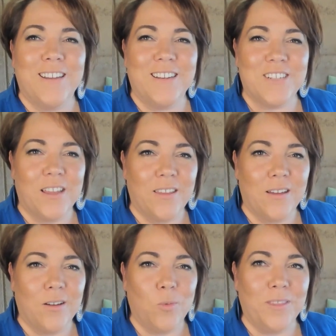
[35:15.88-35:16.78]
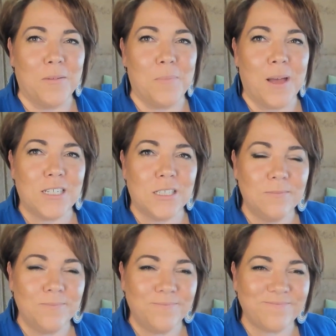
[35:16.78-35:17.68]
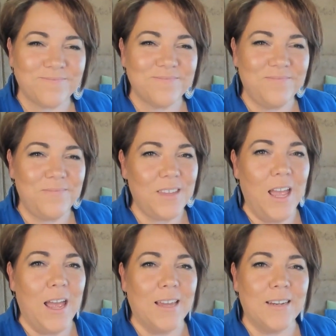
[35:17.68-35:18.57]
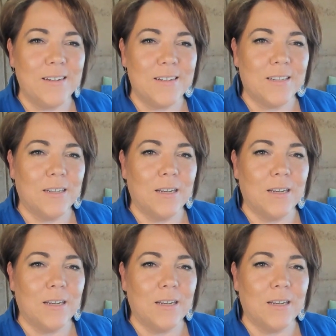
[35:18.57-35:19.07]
each other with compassion and